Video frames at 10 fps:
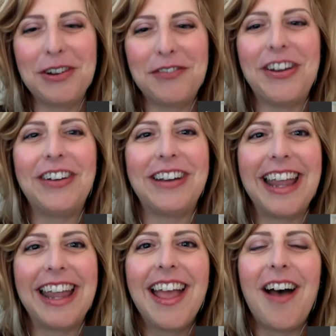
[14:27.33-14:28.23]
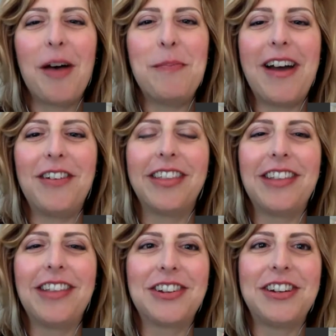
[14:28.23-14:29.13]
very about
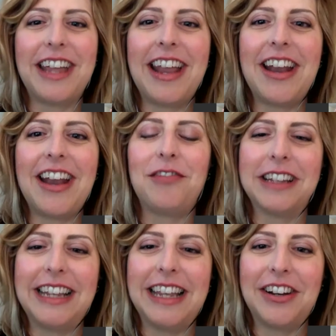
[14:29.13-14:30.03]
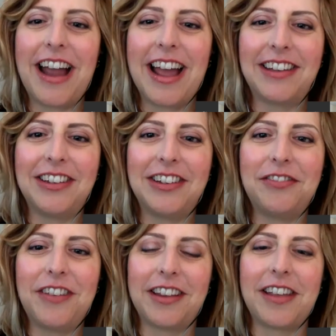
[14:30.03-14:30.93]
let's create a really interactive
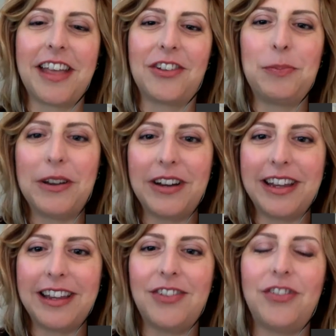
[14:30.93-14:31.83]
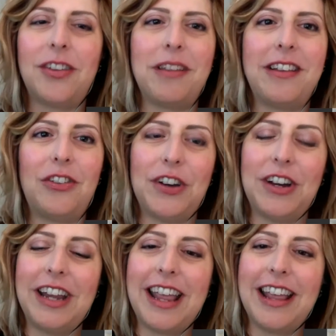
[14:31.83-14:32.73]
experience, something that's
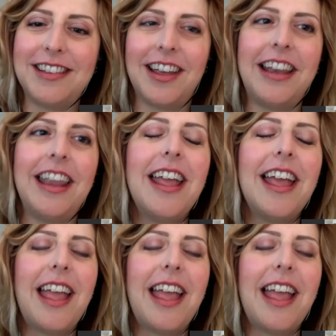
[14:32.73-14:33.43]
very hands-on,